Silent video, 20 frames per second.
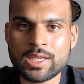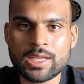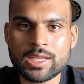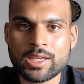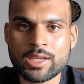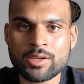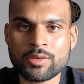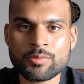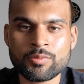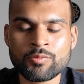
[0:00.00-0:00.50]

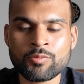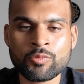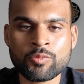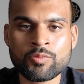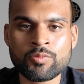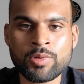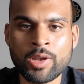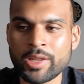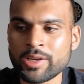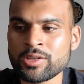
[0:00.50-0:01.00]

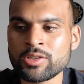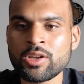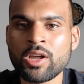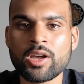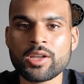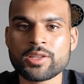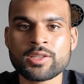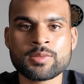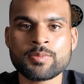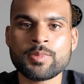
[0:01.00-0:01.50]
eating like
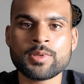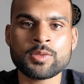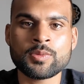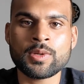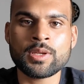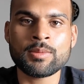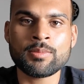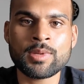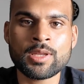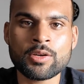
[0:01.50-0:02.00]
nuts
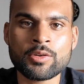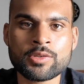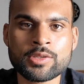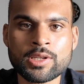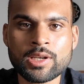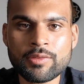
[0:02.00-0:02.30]
between meals.